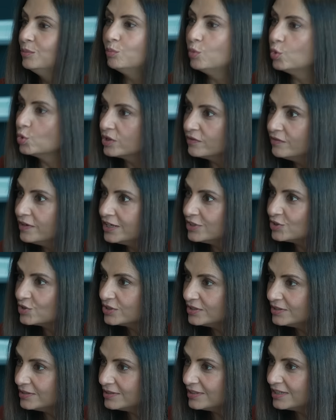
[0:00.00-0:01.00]

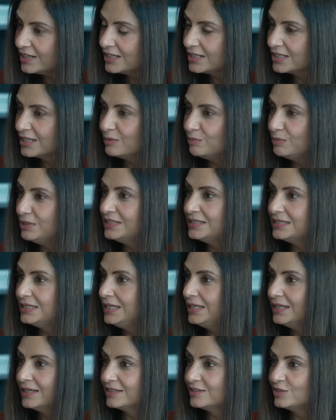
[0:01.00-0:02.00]
motivation, mm. it can be
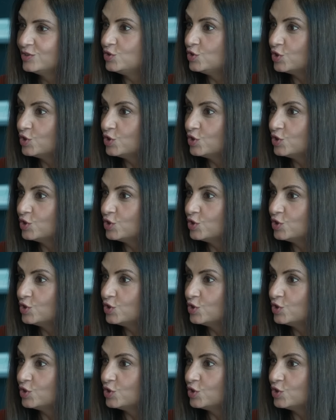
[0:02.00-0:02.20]
seen as